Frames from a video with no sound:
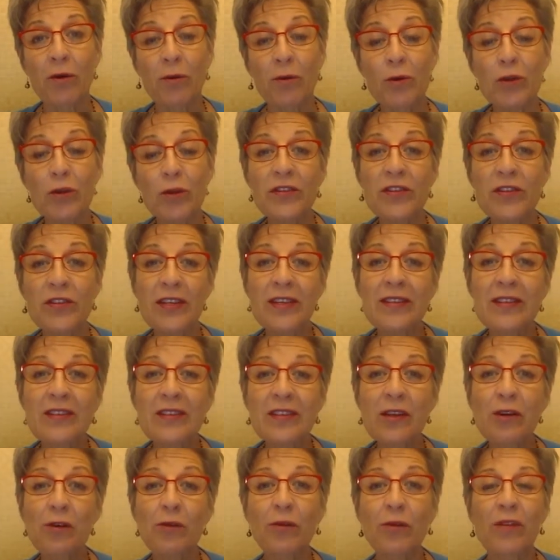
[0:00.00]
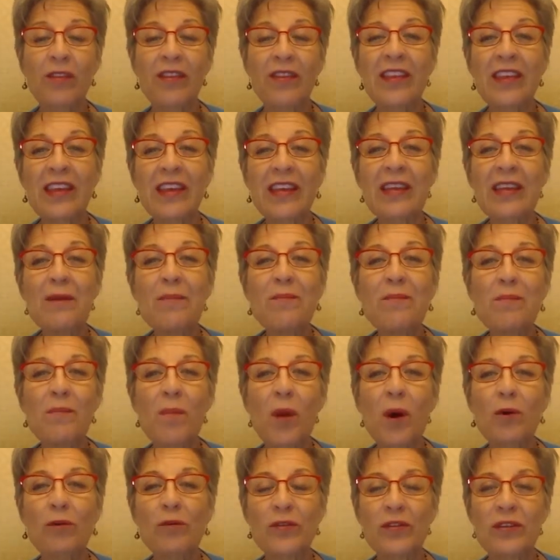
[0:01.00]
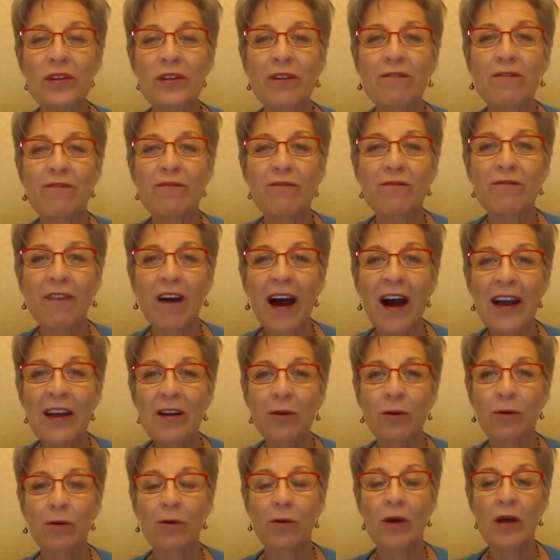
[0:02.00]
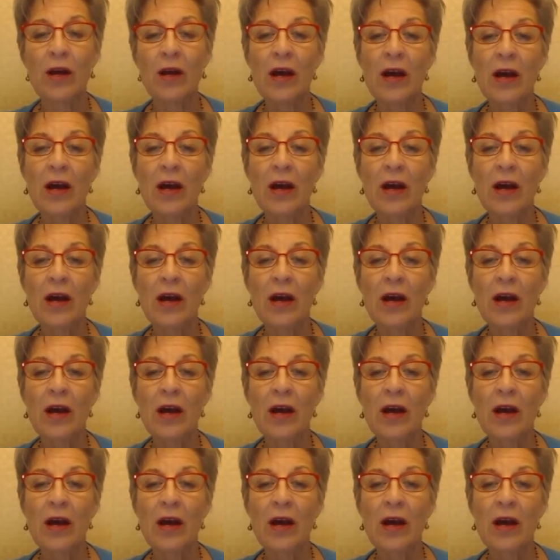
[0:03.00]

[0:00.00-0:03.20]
which is considered the most vital